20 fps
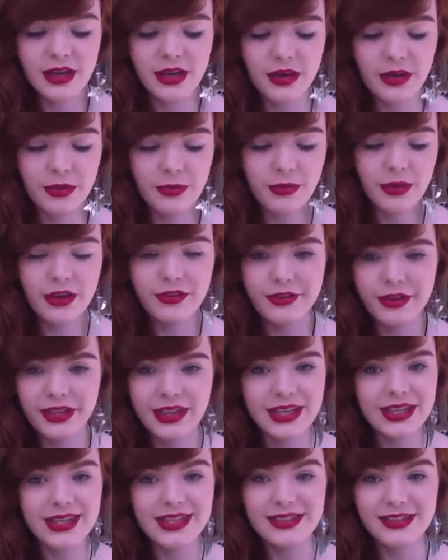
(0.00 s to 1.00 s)
I find
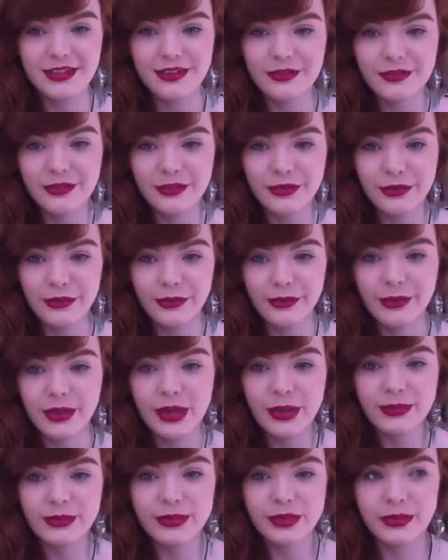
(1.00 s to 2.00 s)
it easier for
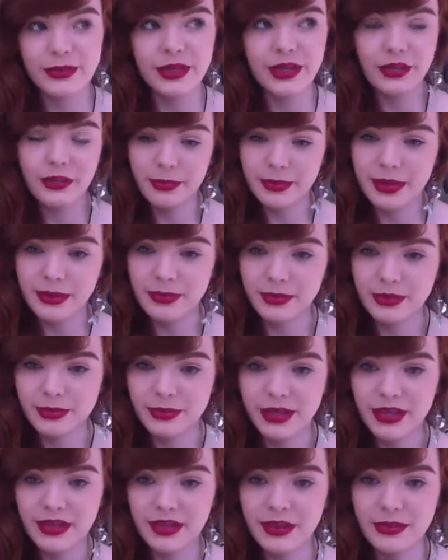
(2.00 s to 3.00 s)
doing other people's
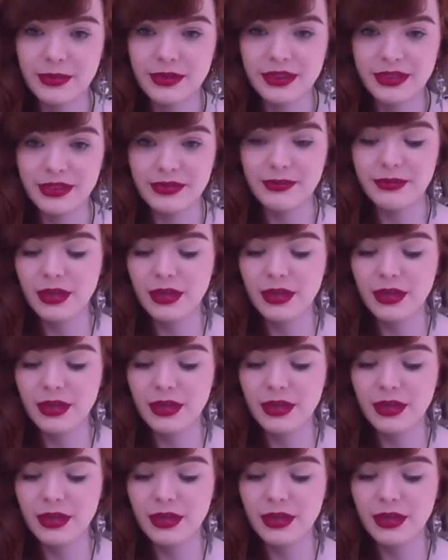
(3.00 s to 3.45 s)
makeup, because